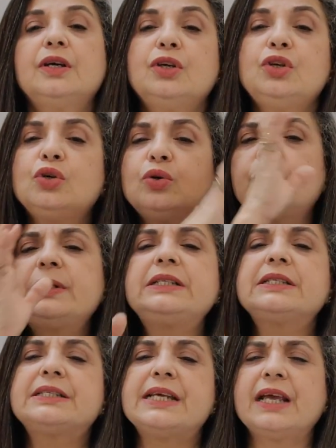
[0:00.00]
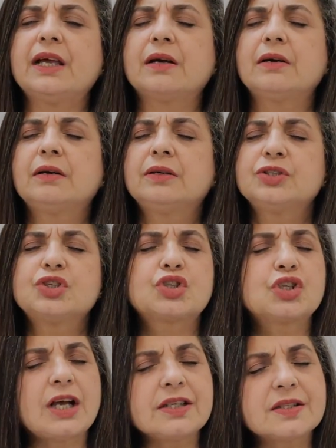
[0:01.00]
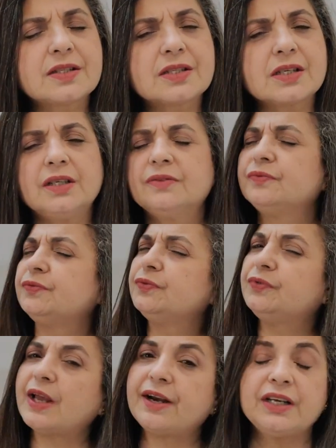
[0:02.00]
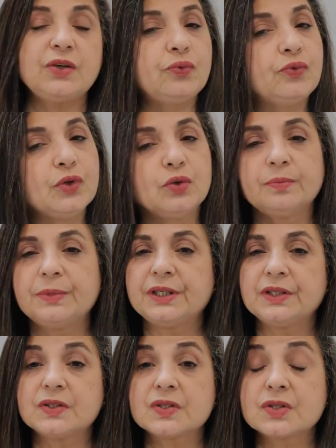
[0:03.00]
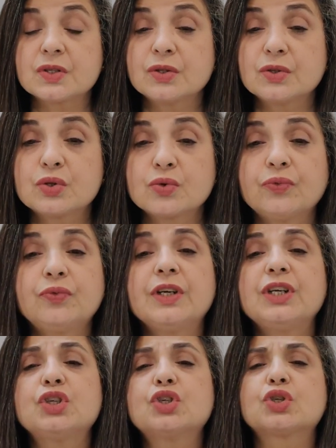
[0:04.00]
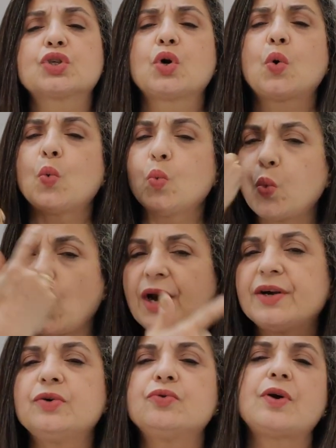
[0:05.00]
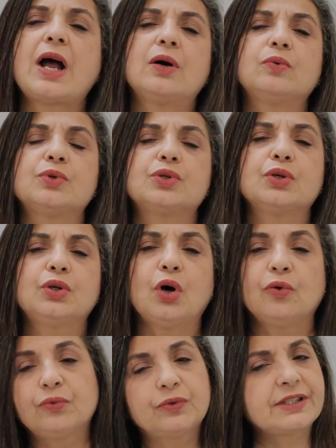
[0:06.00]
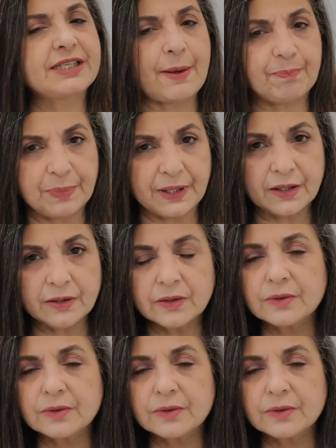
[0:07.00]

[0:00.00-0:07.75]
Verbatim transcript: You will take just a very few minutes to finish one round of tapping.